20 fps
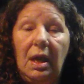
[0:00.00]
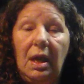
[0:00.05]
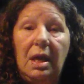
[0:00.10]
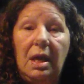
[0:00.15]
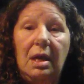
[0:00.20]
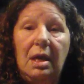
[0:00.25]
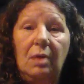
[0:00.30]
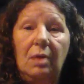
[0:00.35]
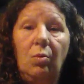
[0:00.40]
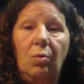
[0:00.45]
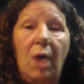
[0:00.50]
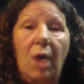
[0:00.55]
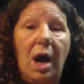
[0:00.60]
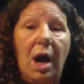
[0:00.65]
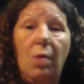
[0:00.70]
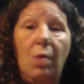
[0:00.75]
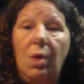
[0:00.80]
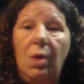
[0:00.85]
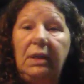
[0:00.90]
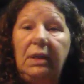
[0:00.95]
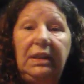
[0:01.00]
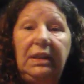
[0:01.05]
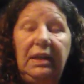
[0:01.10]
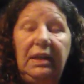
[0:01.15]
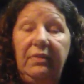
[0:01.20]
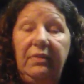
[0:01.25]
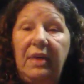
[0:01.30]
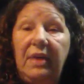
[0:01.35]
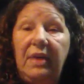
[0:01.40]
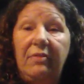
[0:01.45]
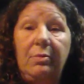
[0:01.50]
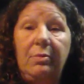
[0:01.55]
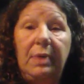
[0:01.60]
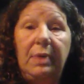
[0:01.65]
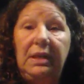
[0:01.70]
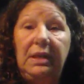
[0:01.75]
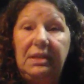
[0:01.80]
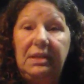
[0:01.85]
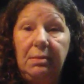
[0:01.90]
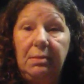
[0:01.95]
And why I want to give
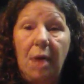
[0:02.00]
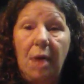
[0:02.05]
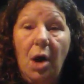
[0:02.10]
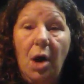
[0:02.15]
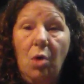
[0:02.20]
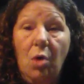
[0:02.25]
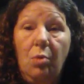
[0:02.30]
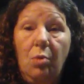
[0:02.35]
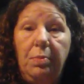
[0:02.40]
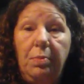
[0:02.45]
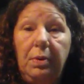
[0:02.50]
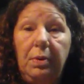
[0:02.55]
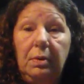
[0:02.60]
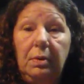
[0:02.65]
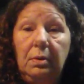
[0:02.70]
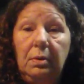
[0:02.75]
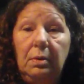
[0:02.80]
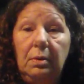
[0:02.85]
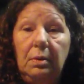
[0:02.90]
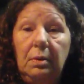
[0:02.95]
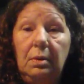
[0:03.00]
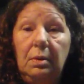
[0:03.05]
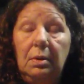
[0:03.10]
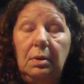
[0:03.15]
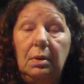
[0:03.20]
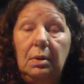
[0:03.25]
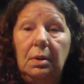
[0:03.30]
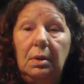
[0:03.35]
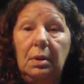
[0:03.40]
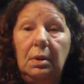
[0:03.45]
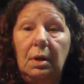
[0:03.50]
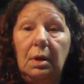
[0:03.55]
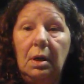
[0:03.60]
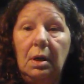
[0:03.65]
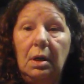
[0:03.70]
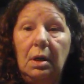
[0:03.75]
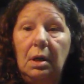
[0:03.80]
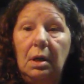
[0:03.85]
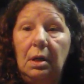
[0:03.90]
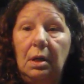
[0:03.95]
everybody some hope,
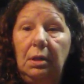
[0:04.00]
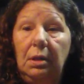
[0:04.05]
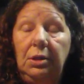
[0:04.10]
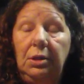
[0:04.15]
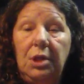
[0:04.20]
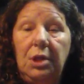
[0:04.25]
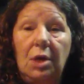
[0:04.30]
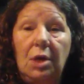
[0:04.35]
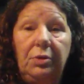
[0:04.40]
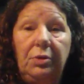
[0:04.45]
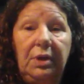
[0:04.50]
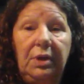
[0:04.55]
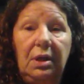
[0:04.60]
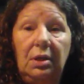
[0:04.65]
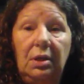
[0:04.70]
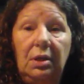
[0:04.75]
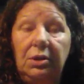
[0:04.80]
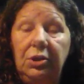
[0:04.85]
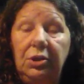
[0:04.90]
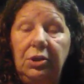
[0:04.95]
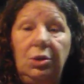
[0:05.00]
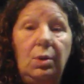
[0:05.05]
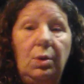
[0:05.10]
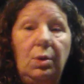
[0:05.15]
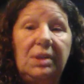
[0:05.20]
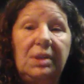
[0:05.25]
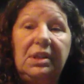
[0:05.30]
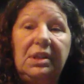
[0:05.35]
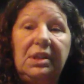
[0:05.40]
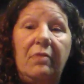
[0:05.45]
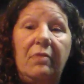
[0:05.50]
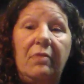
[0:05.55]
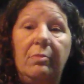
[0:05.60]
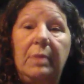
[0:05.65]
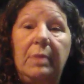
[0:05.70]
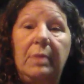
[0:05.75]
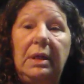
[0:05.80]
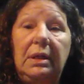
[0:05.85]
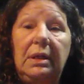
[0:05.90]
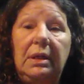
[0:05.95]
the U.S.
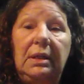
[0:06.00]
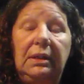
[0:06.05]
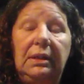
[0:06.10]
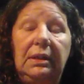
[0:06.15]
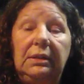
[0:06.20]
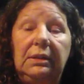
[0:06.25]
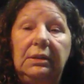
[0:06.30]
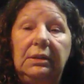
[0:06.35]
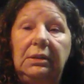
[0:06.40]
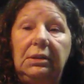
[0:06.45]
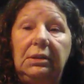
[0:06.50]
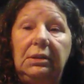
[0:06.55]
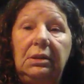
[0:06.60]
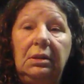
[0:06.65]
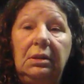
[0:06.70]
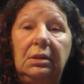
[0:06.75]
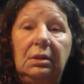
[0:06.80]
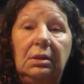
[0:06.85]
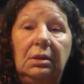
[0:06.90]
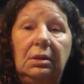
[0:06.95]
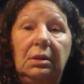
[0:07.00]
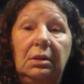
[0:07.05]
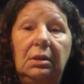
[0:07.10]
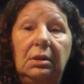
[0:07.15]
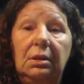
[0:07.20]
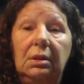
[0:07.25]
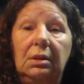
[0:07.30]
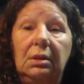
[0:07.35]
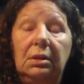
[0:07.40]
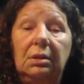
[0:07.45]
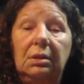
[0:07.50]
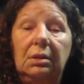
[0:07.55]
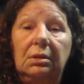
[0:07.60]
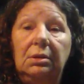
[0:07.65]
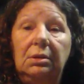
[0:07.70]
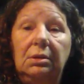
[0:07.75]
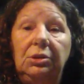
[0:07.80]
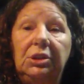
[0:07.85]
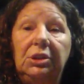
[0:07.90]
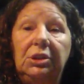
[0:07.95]
government is
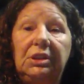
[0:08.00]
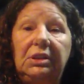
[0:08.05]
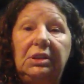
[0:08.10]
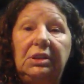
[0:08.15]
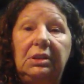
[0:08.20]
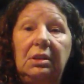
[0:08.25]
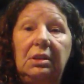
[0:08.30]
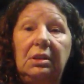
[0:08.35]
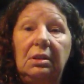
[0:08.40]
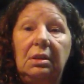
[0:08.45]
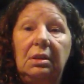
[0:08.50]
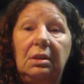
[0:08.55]
just